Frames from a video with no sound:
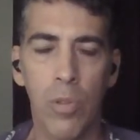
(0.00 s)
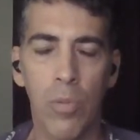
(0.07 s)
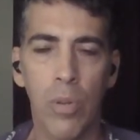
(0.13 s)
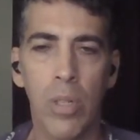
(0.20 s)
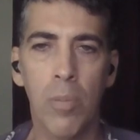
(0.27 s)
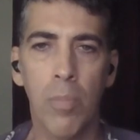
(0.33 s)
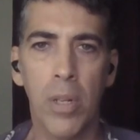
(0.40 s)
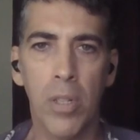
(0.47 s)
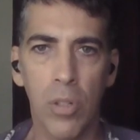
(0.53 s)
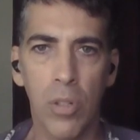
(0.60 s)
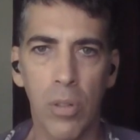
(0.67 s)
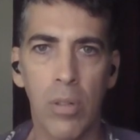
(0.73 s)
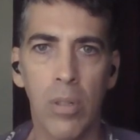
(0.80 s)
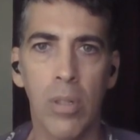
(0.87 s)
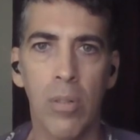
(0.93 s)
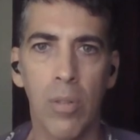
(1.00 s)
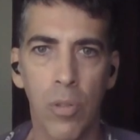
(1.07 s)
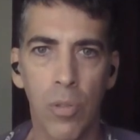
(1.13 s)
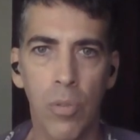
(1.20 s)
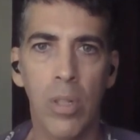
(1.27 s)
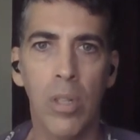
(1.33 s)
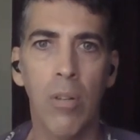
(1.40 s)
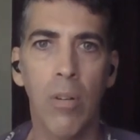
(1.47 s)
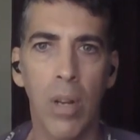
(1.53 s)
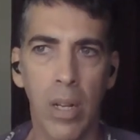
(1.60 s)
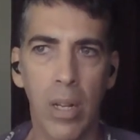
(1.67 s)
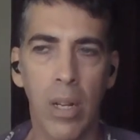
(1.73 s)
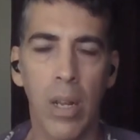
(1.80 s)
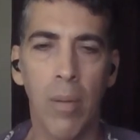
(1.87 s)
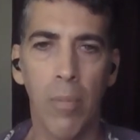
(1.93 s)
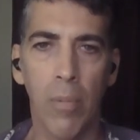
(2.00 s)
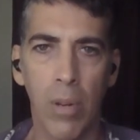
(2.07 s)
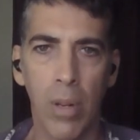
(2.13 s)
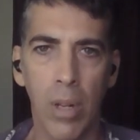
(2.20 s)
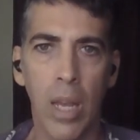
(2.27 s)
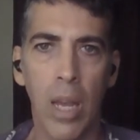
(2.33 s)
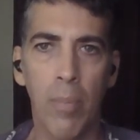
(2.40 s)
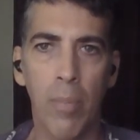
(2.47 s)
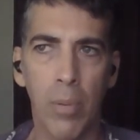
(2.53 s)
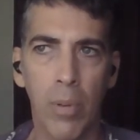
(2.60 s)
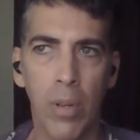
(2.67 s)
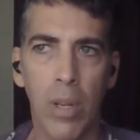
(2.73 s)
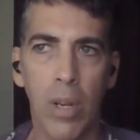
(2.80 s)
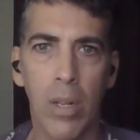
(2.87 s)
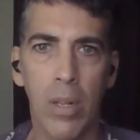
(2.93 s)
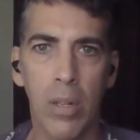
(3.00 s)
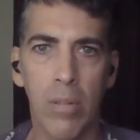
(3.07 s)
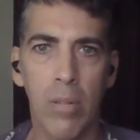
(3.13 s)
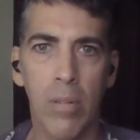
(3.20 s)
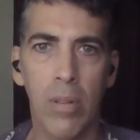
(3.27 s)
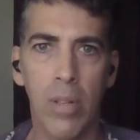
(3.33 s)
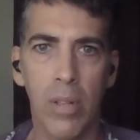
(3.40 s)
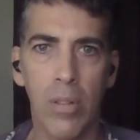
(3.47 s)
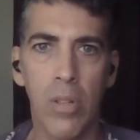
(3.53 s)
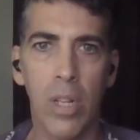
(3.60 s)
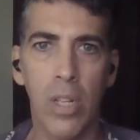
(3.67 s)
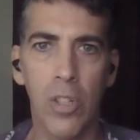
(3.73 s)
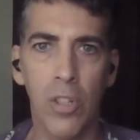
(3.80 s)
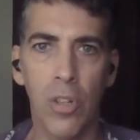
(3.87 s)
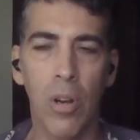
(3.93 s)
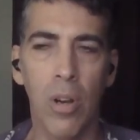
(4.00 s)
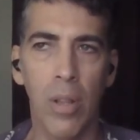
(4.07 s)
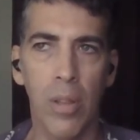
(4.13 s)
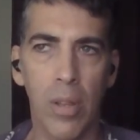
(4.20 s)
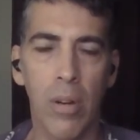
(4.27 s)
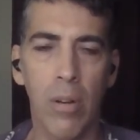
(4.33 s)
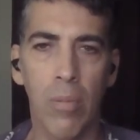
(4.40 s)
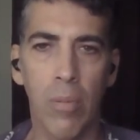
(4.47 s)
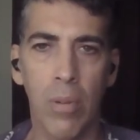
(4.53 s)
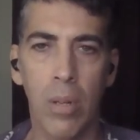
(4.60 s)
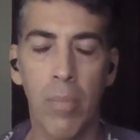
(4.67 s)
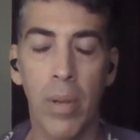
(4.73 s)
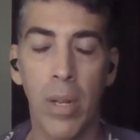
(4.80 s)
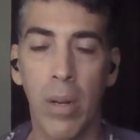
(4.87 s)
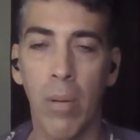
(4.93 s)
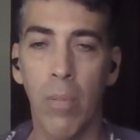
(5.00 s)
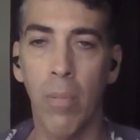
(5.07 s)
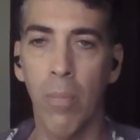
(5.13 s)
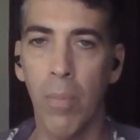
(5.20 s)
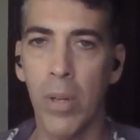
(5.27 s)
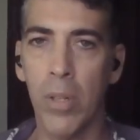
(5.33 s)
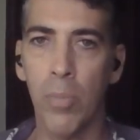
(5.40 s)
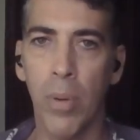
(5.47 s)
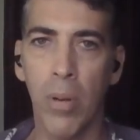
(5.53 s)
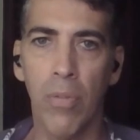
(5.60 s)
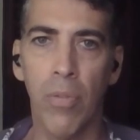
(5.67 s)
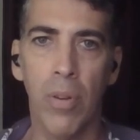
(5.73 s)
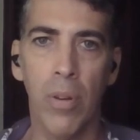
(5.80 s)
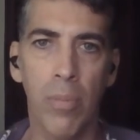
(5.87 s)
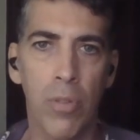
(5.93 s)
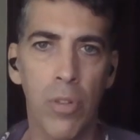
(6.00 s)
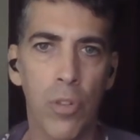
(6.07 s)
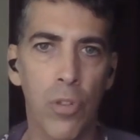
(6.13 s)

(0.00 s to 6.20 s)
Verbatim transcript: really special. It was really great. I'm really happy we got his touch on there. It really made it a much better film for